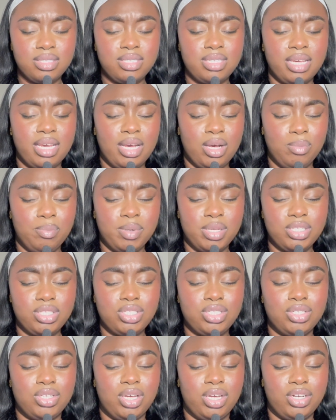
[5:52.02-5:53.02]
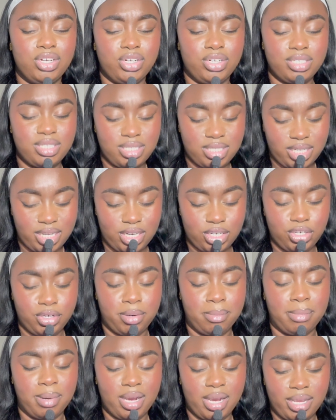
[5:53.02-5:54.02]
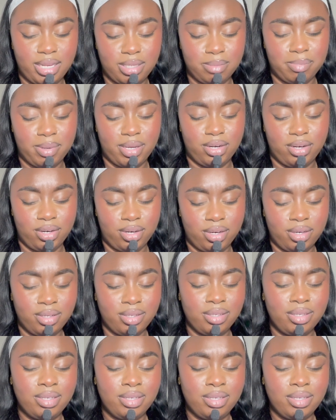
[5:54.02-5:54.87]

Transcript: to help us to understand your mind better.